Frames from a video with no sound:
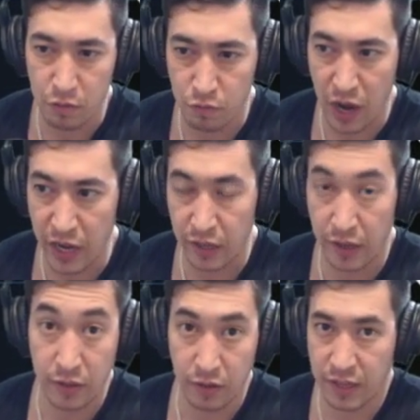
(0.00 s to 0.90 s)
right,
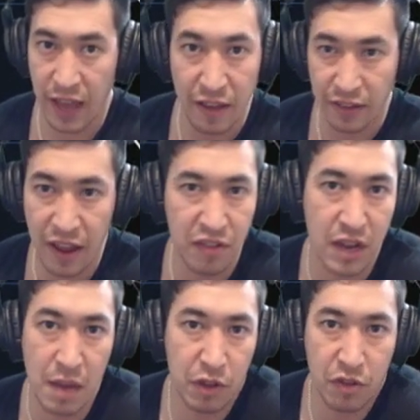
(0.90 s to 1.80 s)
and
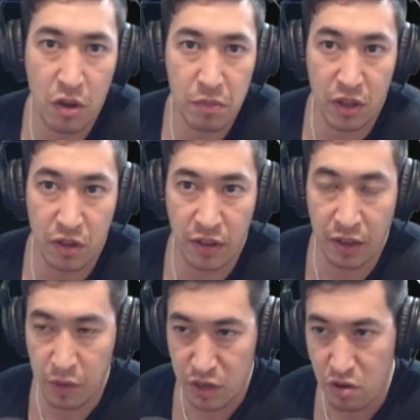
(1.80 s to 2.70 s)
Kazanomics taught me this. Like
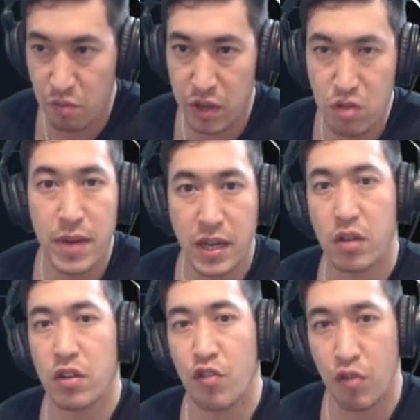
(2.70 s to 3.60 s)
when you make a
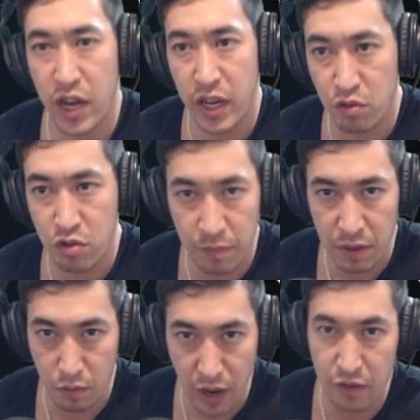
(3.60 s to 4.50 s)
good trade, you should be
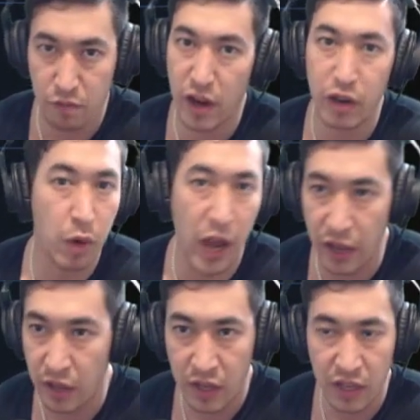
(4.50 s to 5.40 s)
right away.
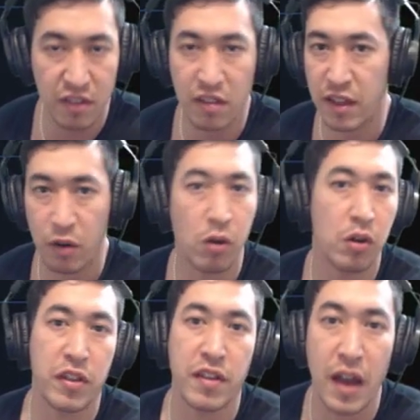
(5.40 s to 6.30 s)
He says that all
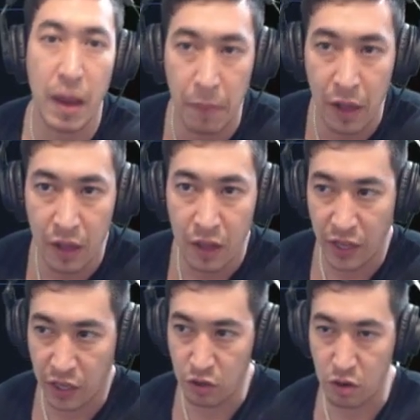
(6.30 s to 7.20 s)
the time.
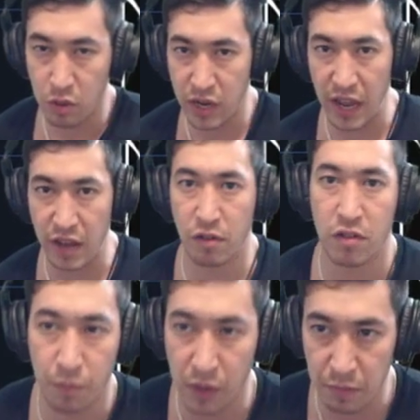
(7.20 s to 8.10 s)
Like you don't want to enter
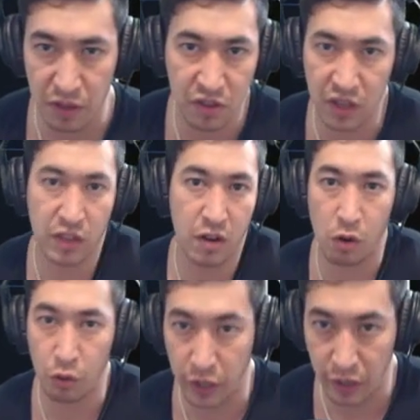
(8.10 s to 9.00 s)
something and be sitting there
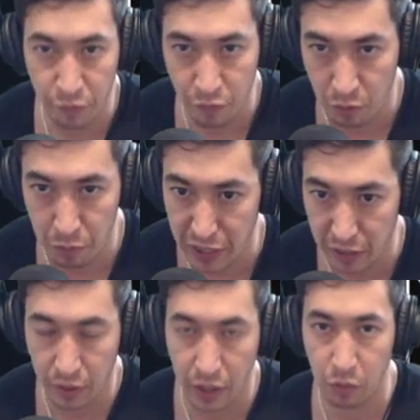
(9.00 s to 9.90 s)
holding it for a week.
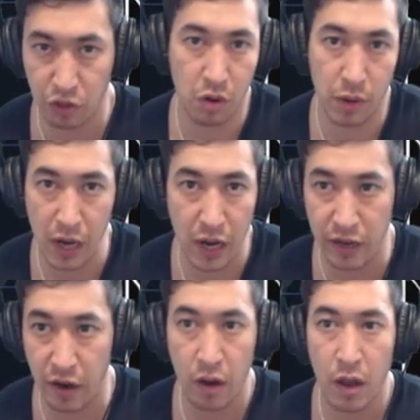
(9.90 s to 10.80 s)
Like what's going on
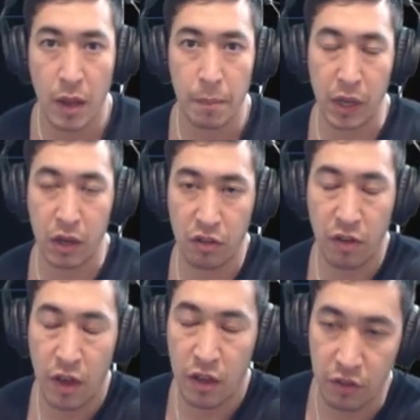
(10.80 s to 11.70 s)
here? Because
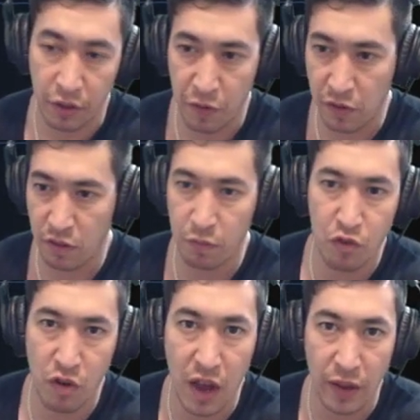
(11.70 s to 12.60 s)
so like for instance with
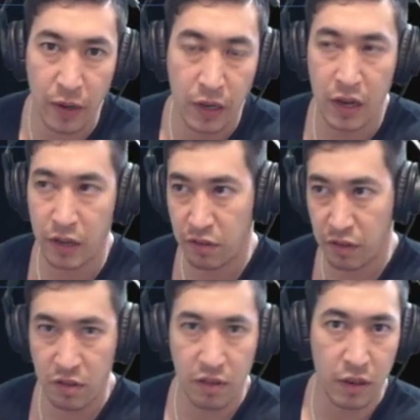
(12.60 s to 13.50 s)
Tron, kind of
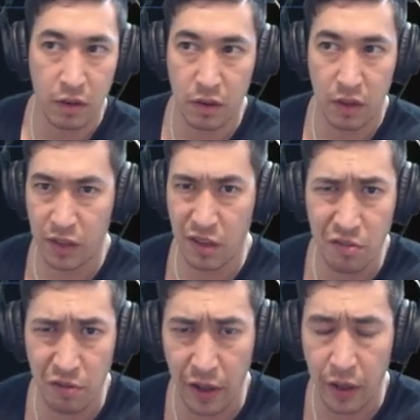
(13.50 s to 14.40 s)
discussed it I think
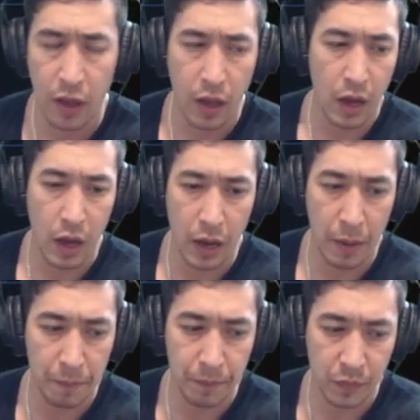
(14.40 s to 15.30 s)
yesterday.
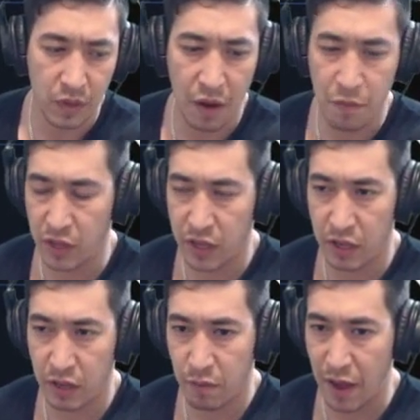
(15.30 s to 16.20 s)
I
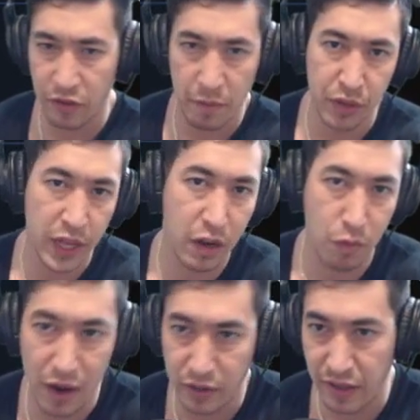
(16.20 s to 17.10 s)
really, rather than playing
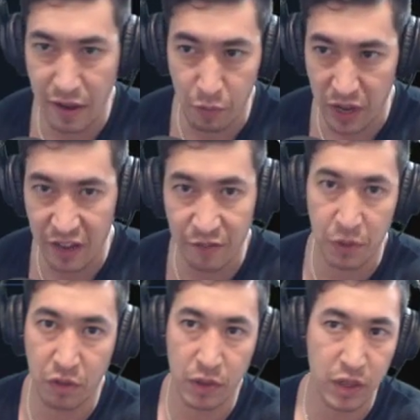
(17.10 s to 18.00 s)
around in that wave
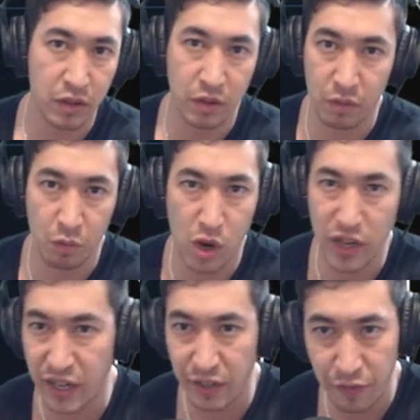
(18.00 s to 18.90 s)
between
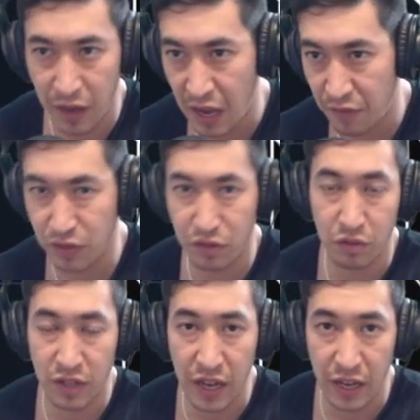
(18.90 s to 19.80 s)
195 and
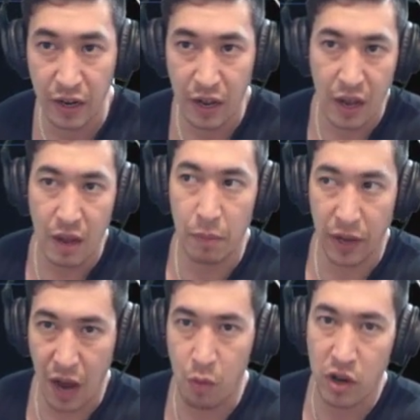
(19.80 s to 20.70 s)
210, I'm
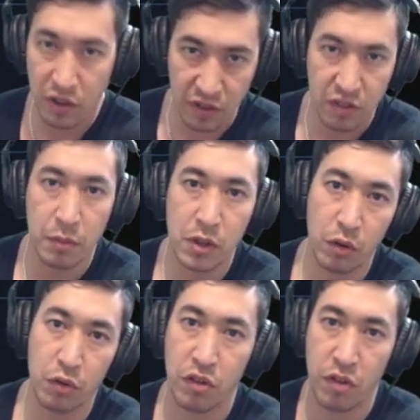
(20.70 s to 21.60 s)
like I want to see some
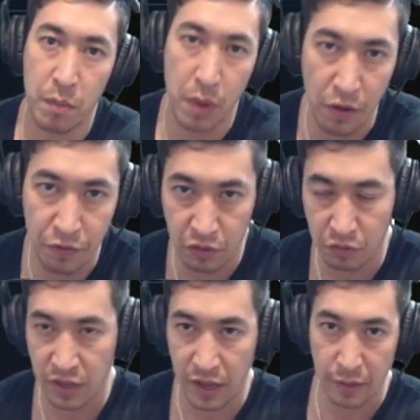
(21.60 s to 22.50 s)
closes above
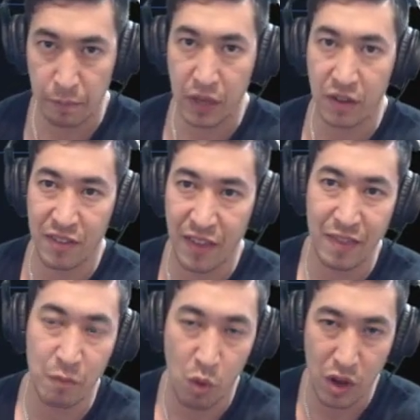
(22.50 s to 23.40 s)
210, because then
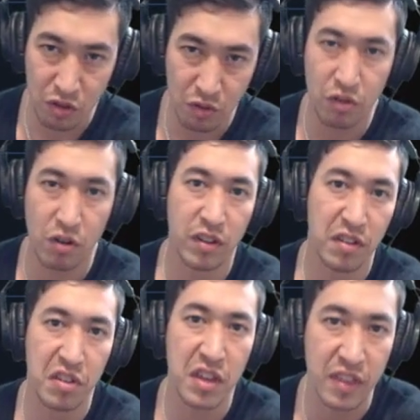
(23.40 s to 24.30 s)
once you start to
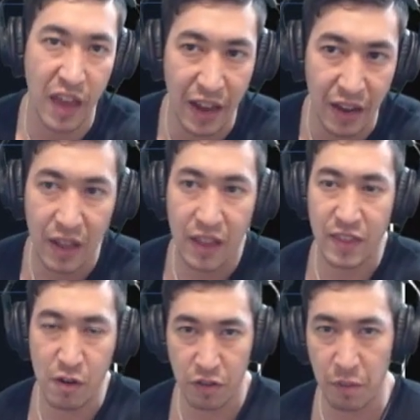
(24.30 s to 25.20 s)
see that,
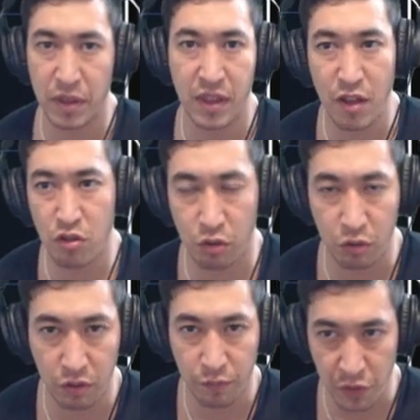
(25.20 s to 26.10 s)
there's the
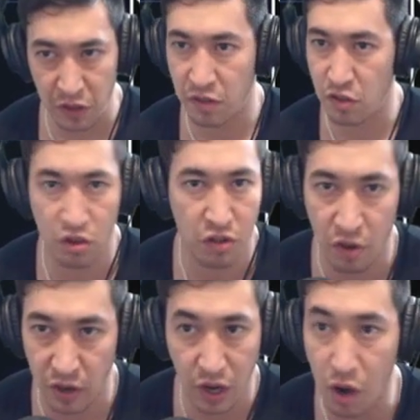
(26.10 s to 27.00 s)
potential for this to just
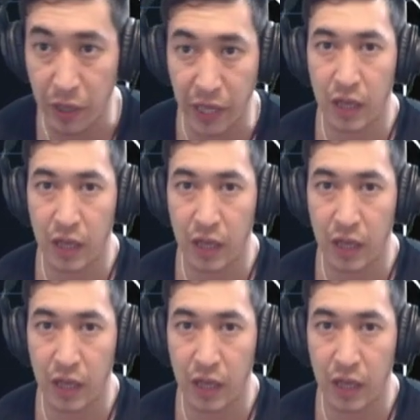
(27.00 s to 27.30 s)
start going.